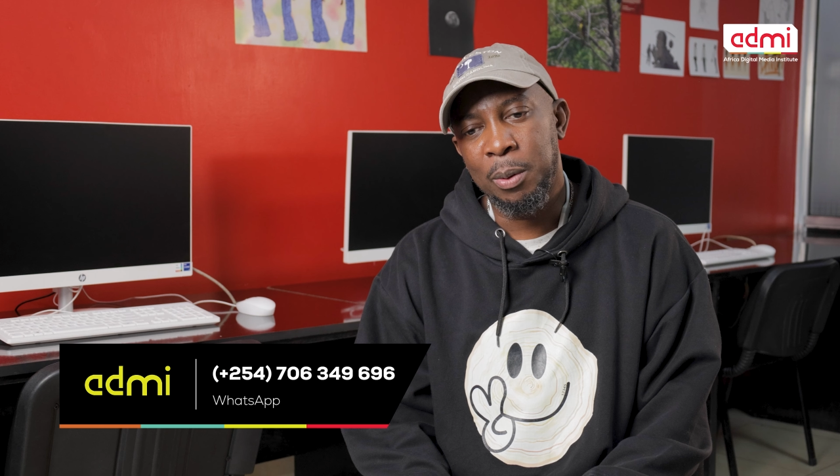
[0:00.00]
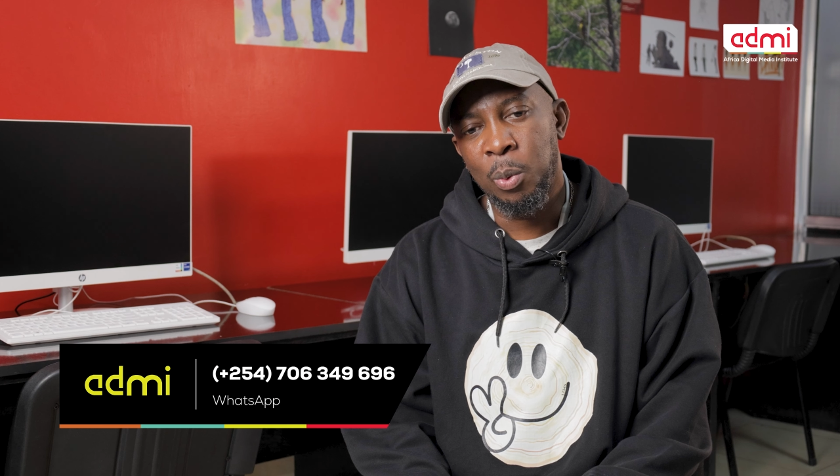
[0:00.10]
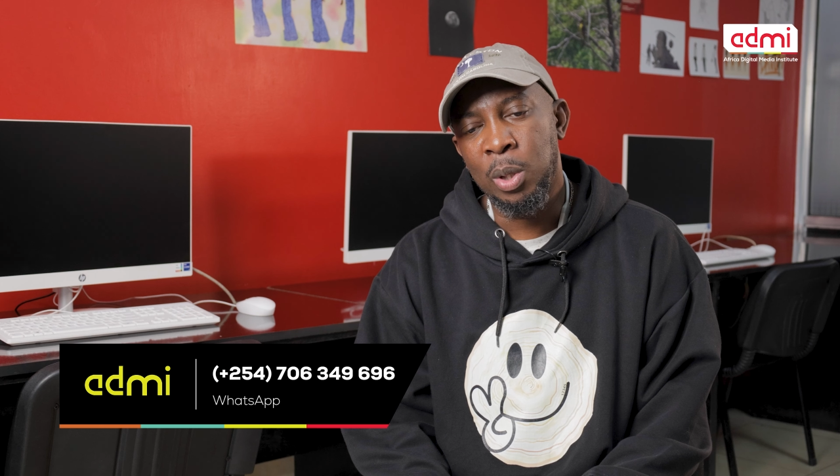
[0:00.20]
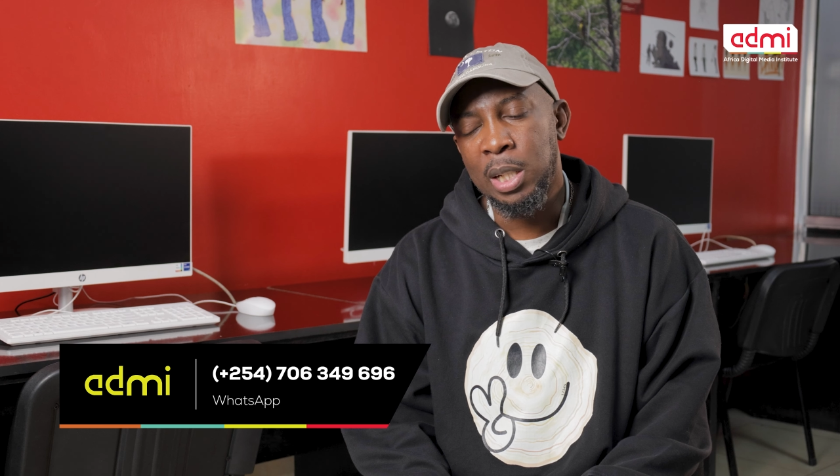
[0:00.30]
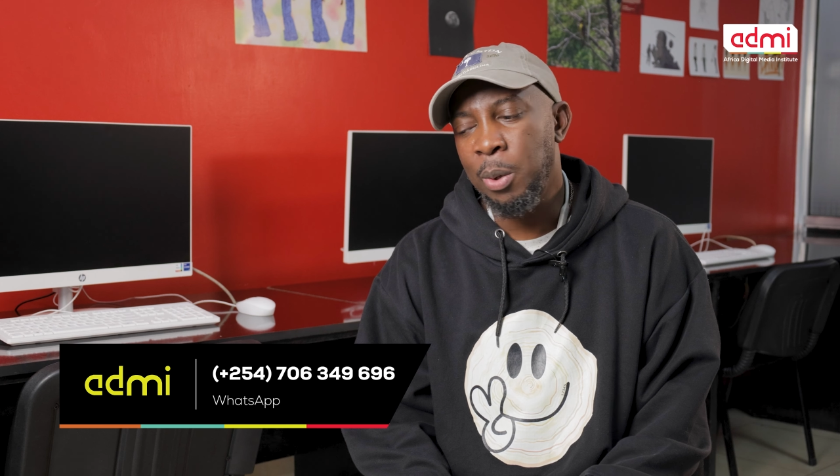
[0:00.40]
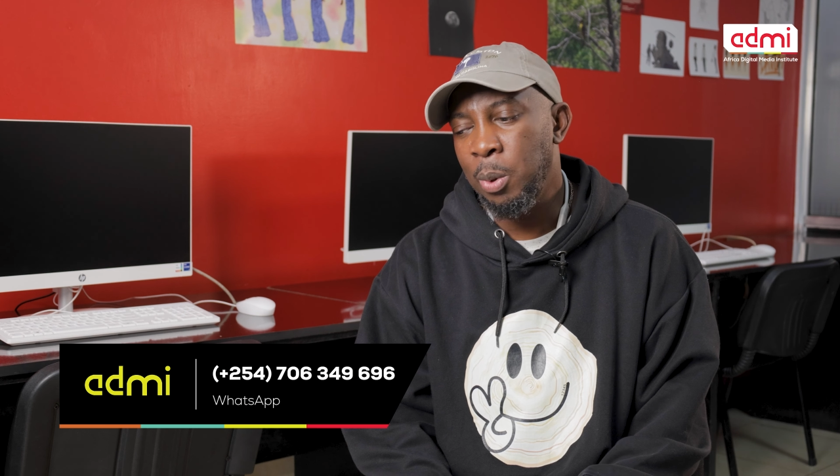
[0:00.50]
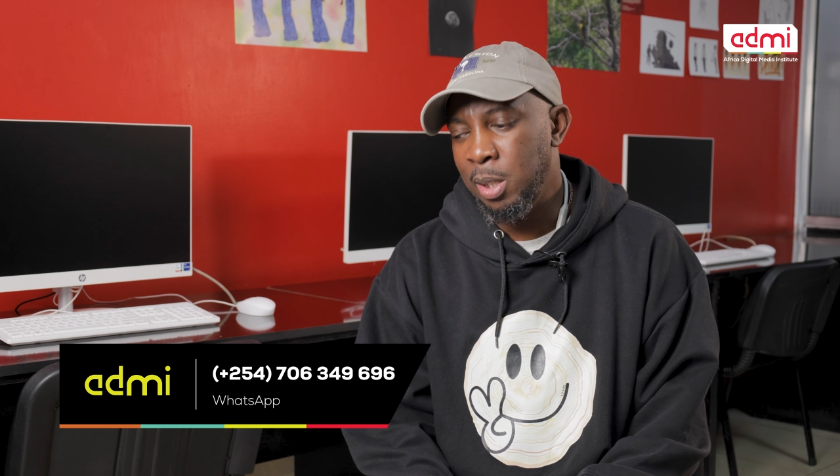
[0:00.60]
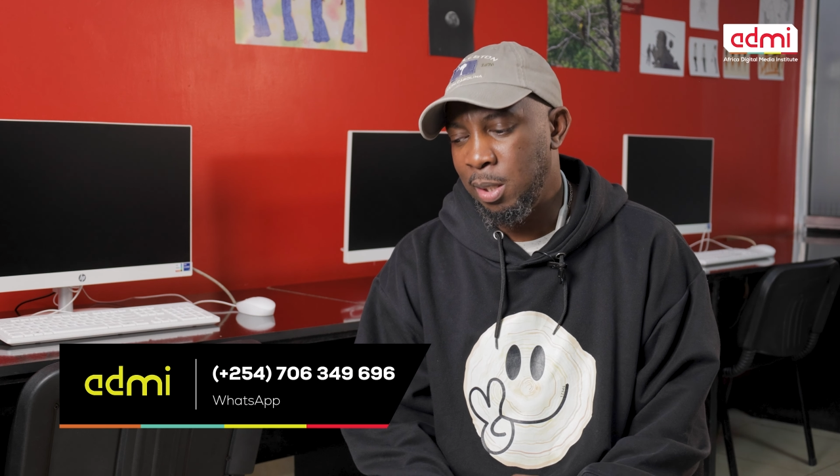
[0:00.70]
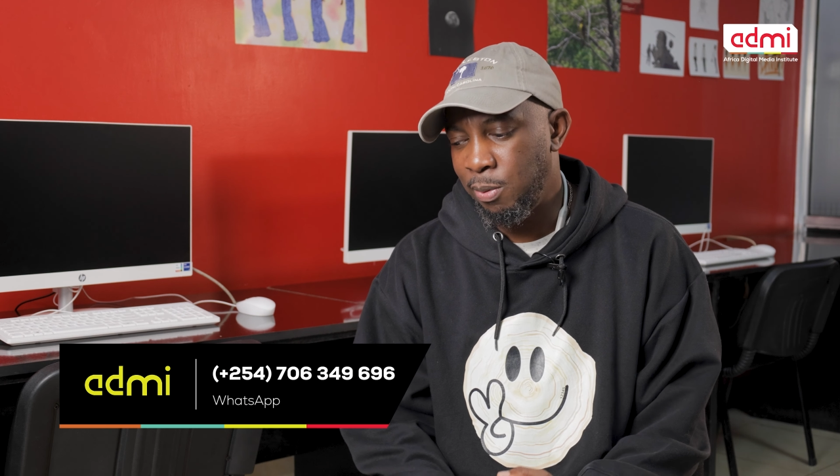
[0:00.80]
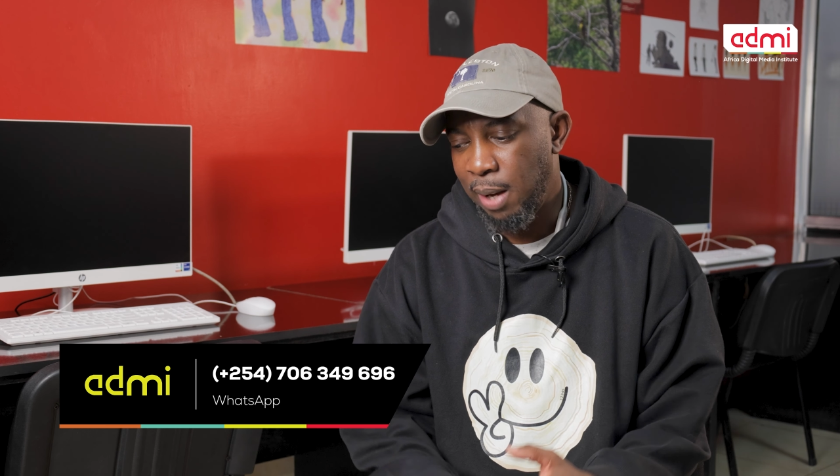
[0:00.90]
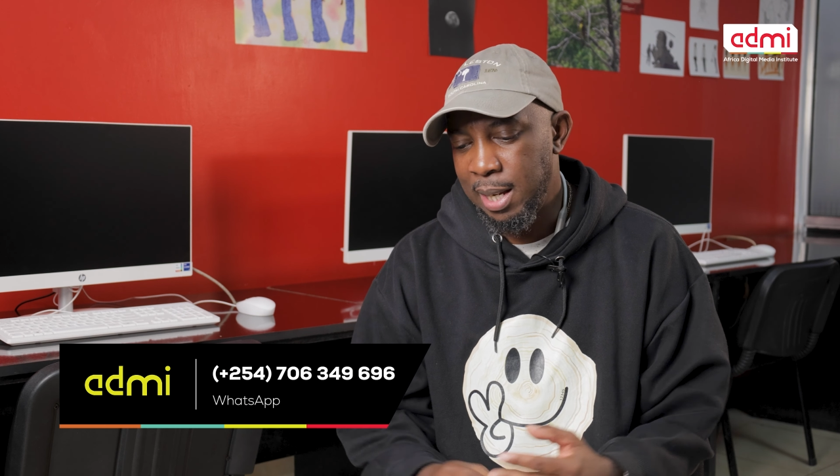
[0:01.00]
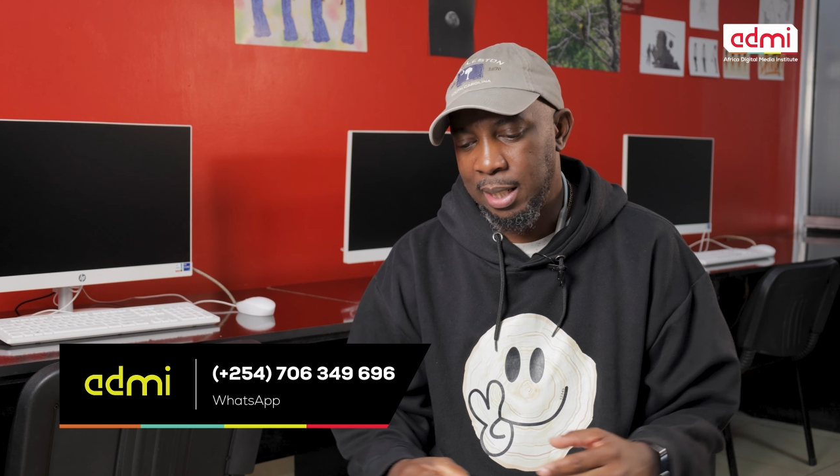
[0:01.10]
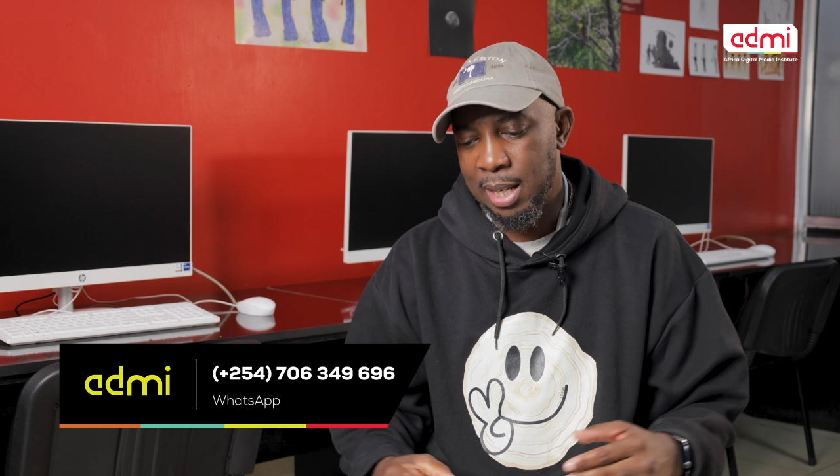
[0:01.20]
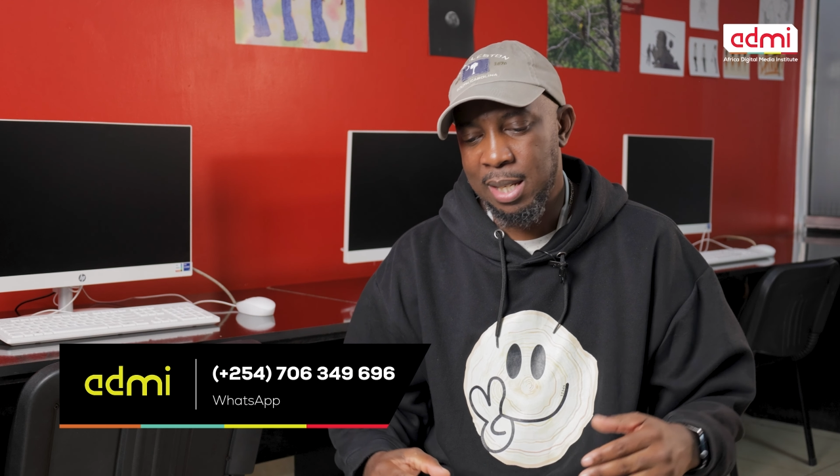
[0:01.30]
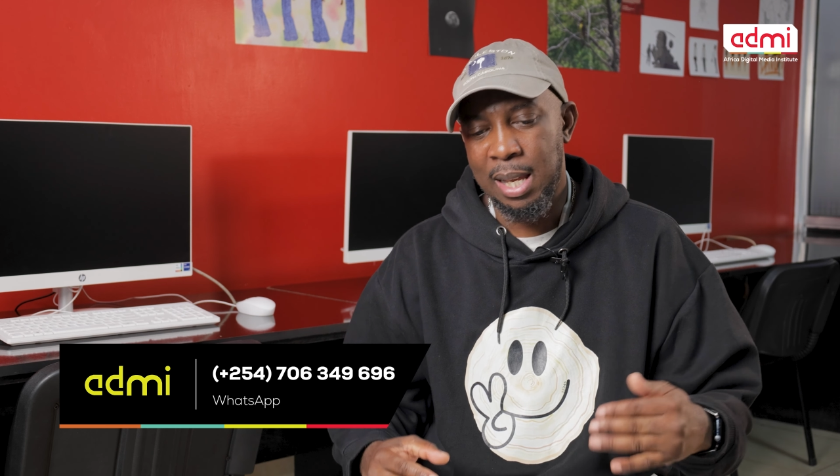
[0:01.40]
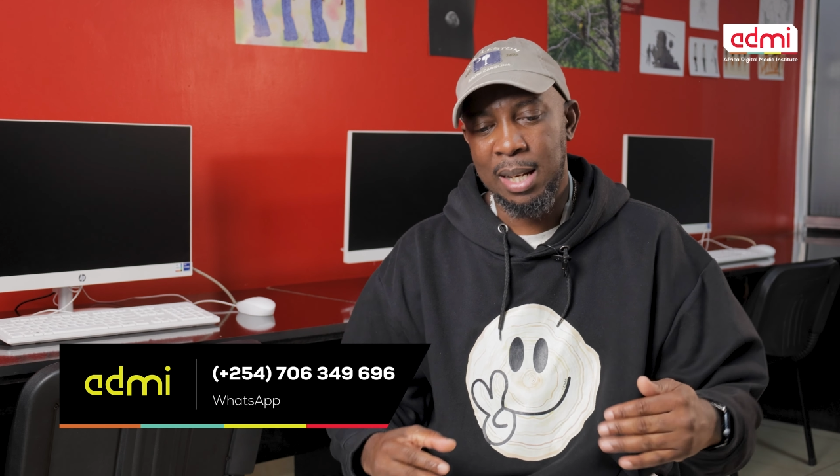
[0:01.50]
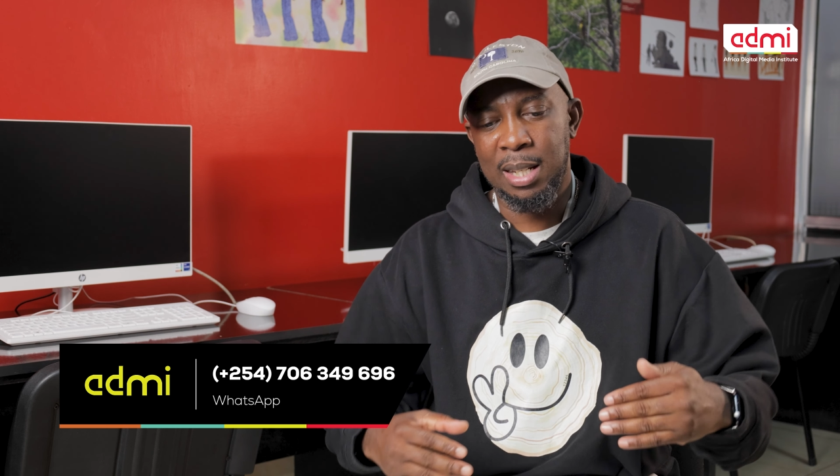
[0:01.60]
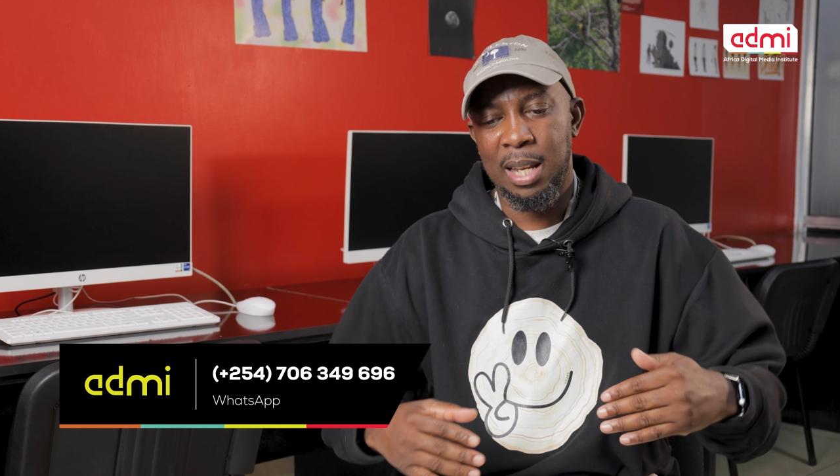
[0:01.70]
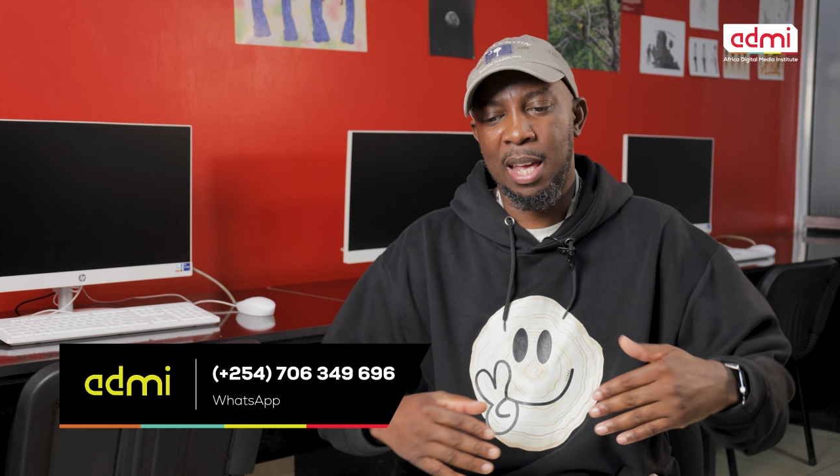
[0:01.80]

what I always find is that